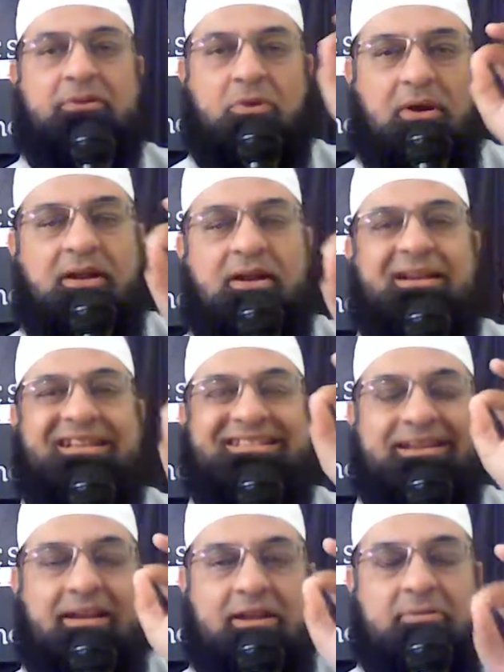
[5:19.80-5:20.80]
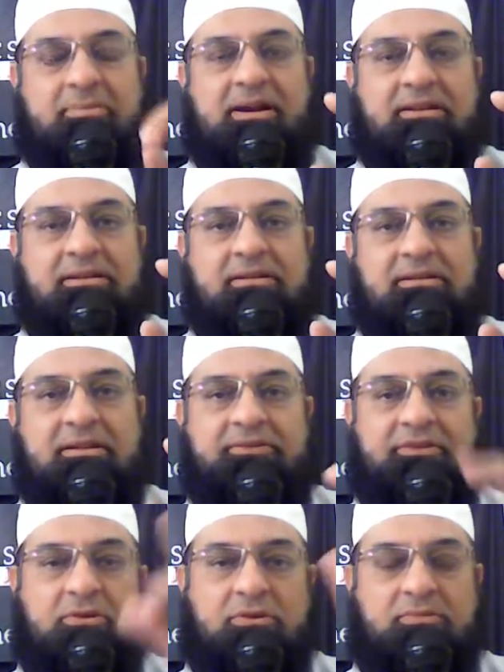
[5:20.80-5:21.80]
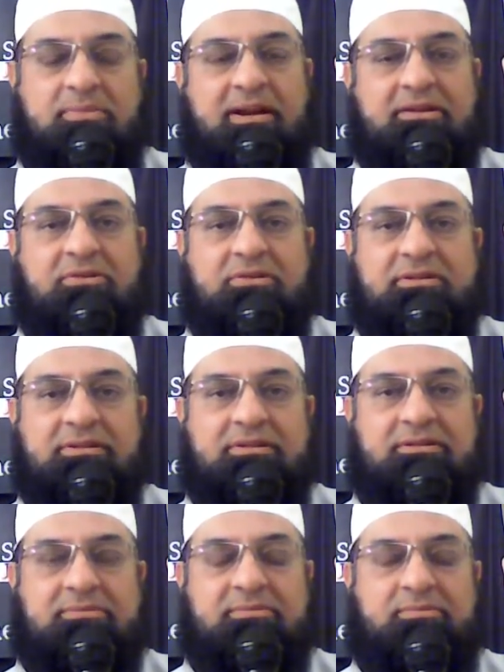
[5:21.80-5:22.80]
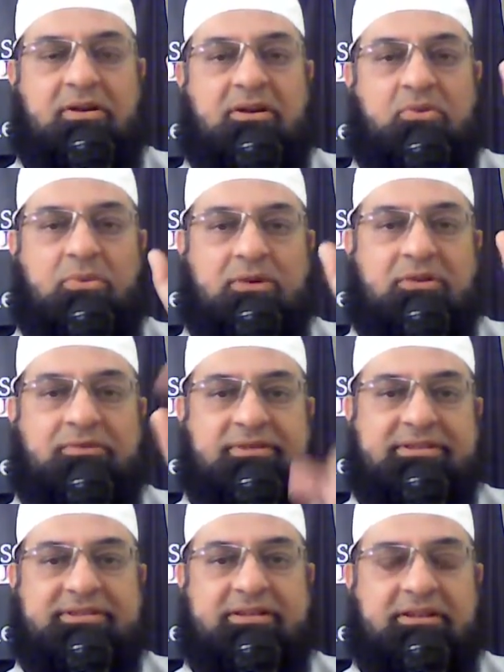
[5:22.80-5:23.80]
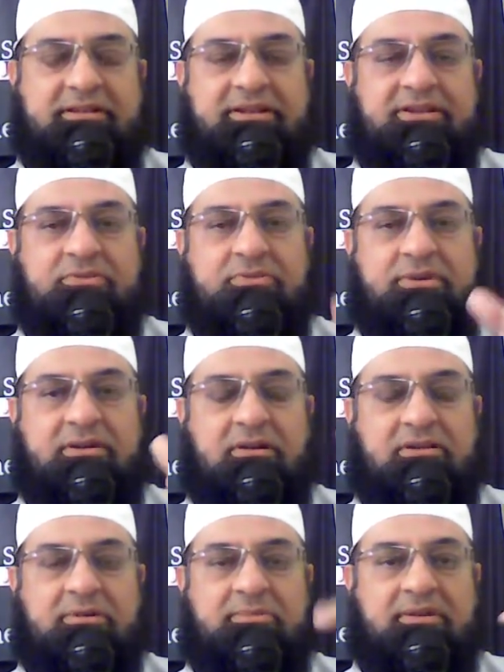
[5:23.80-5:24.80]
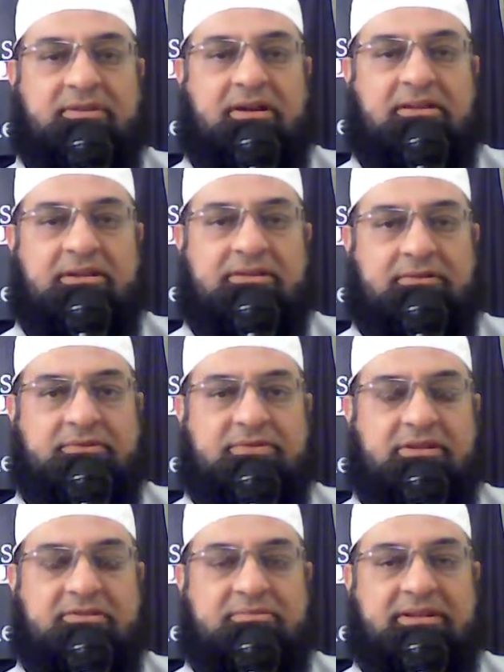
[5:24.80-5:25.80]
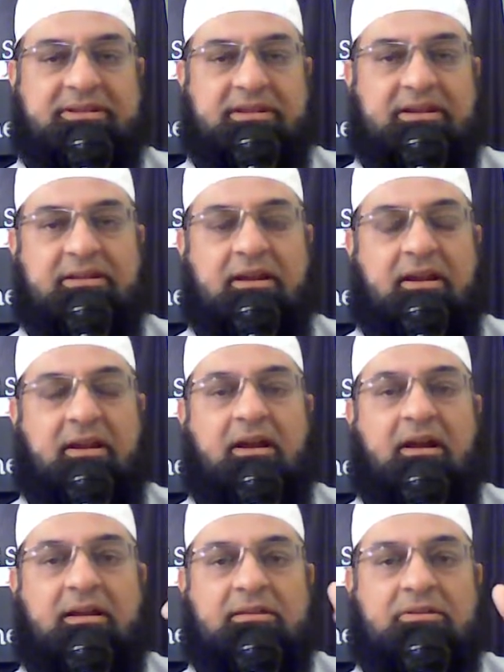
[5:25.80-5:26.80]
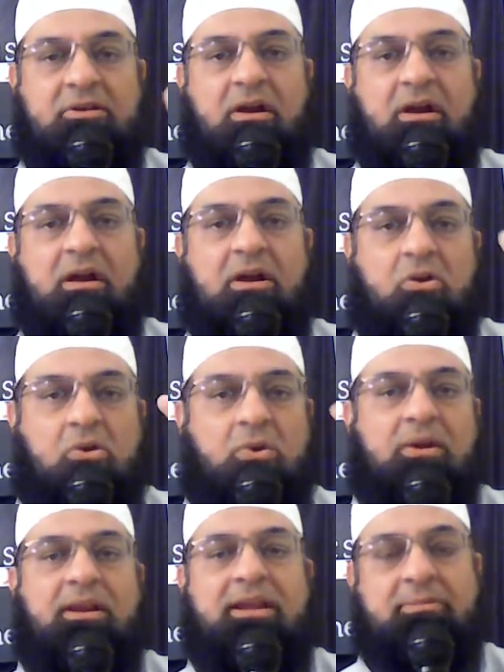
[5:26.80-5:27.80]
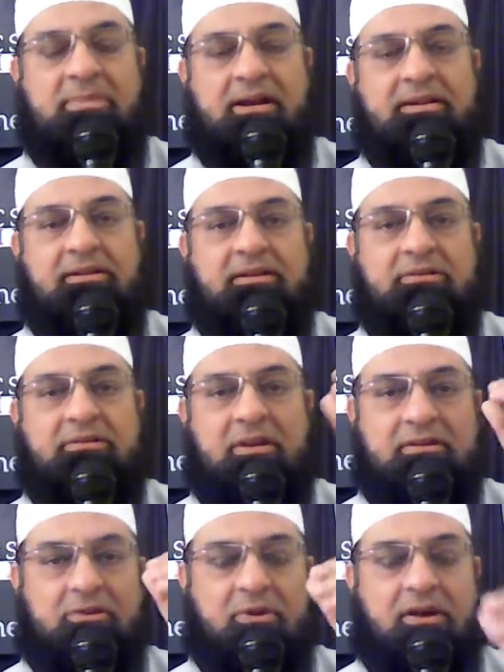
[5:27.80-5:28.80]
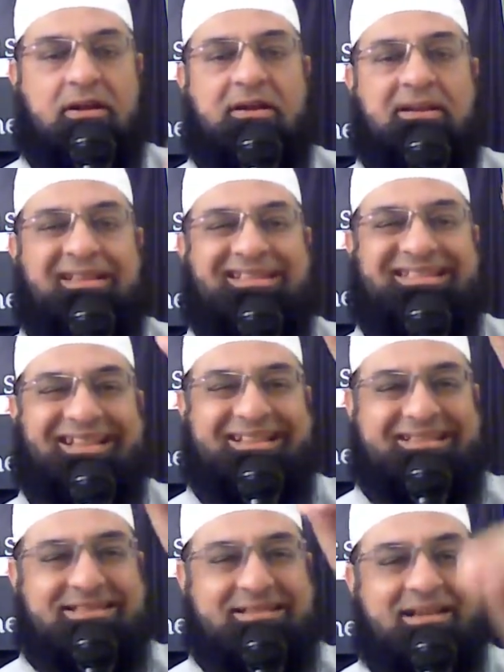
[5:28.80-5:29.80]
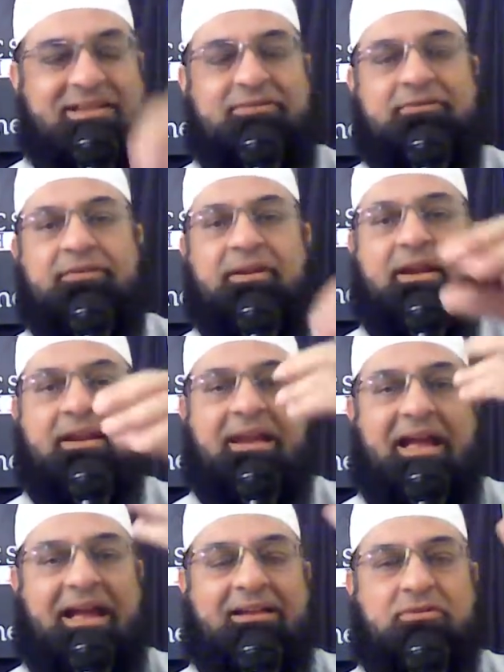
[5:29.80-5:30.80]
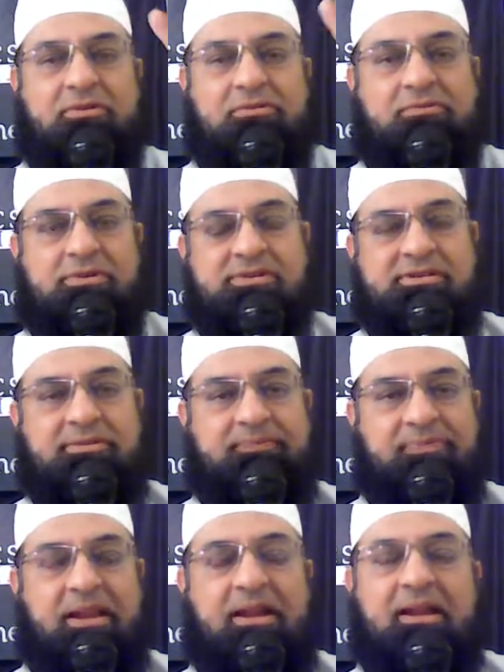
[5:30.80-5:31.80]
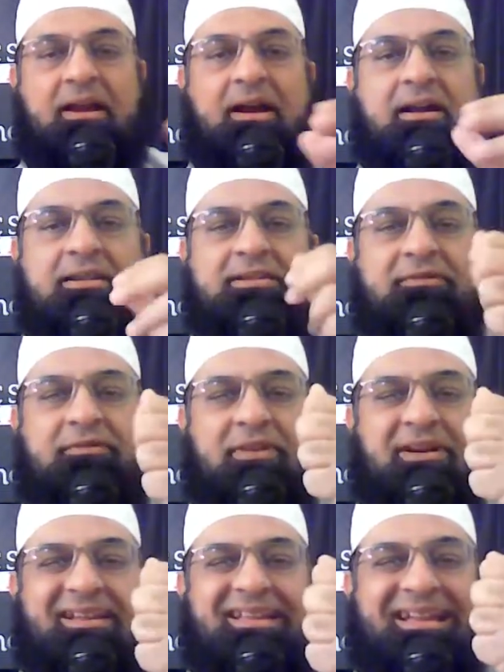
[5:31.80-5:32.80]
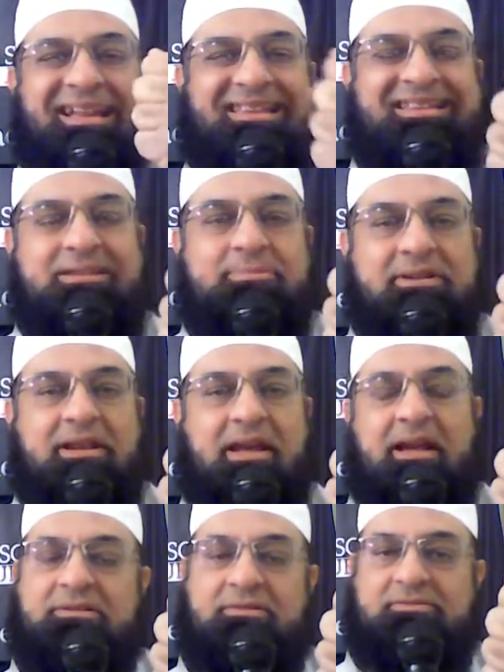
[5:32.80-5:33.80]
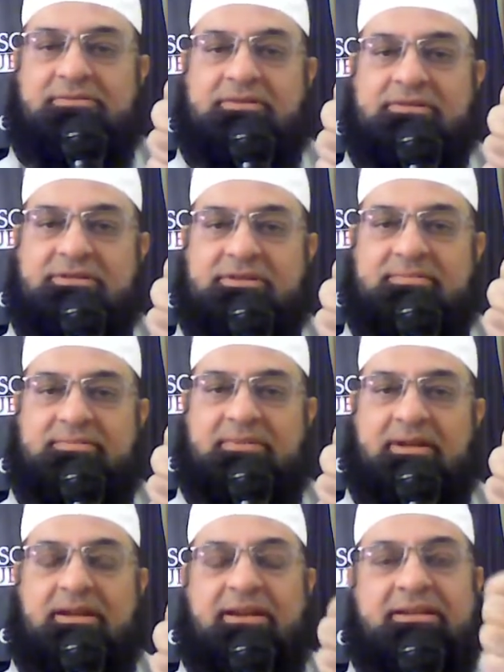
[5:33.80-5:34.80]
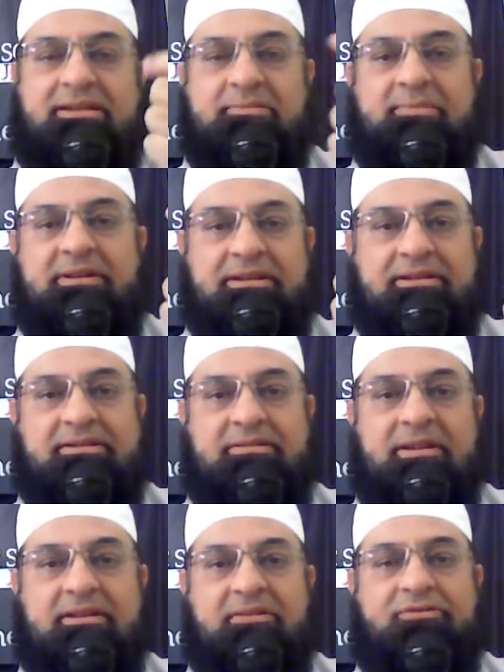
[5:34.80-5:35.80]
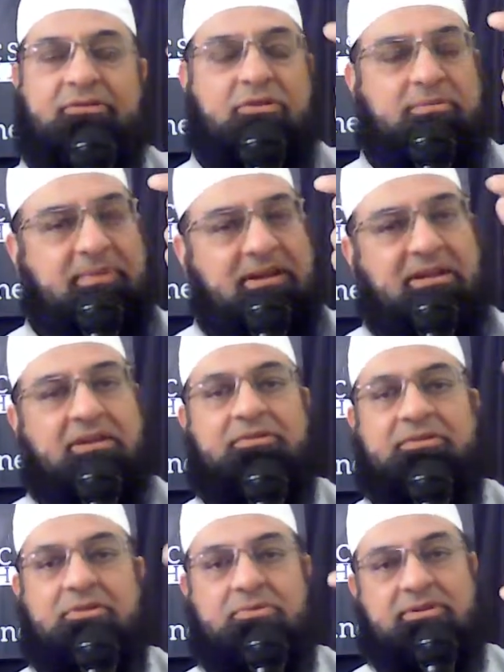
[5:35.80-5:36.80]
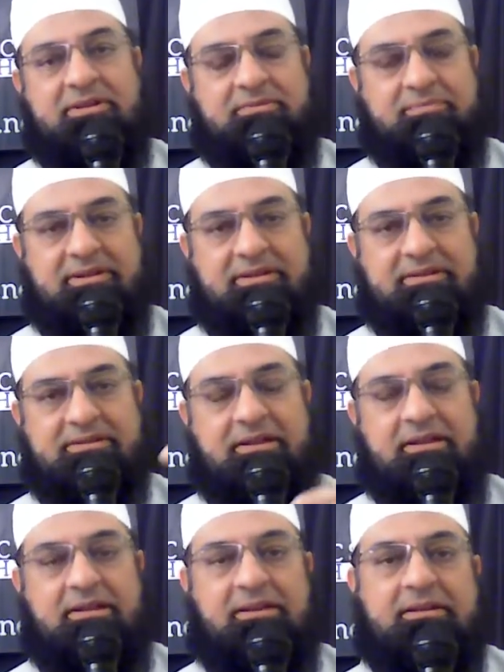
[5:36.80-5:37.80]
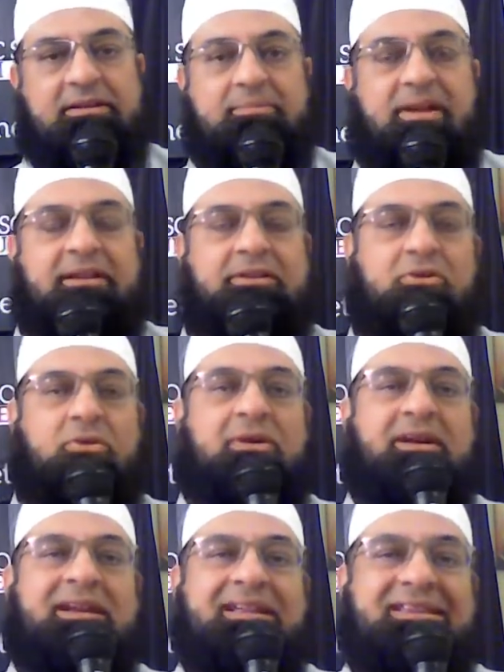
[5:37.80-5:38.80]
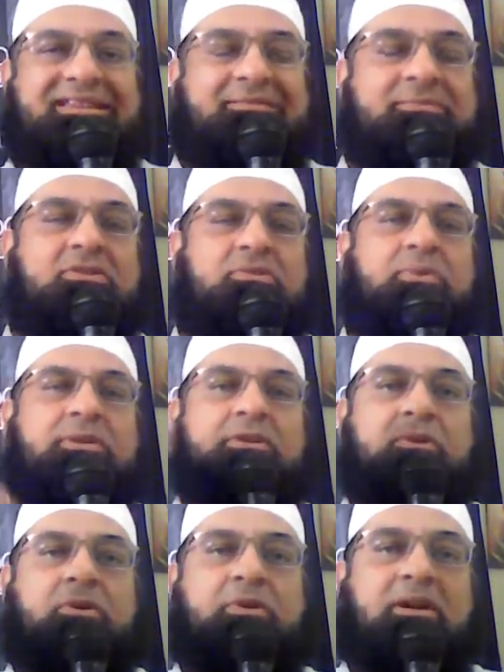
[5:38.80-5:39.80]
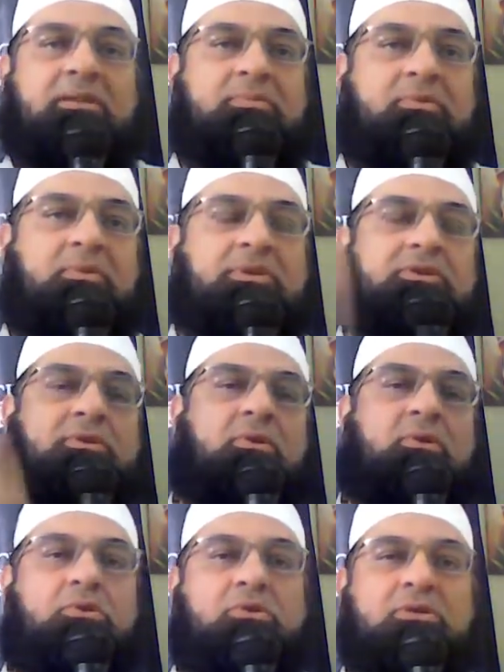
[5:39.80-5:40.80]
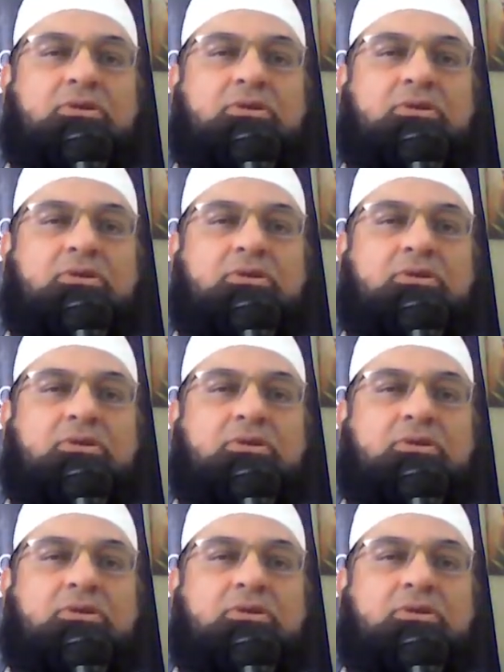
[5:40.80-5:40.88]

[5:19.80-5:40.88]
Dua is an ibadah. If you go back to the part 1 of this series, we talked about the hadith of Rasulullah. He said, Dua huwa al-ibadah. The dua is itself an act of worship. And it's a very intimate act of worship. Intimate in the full meaning of the word. It means that you are intimate with your Rabb, with your Lord.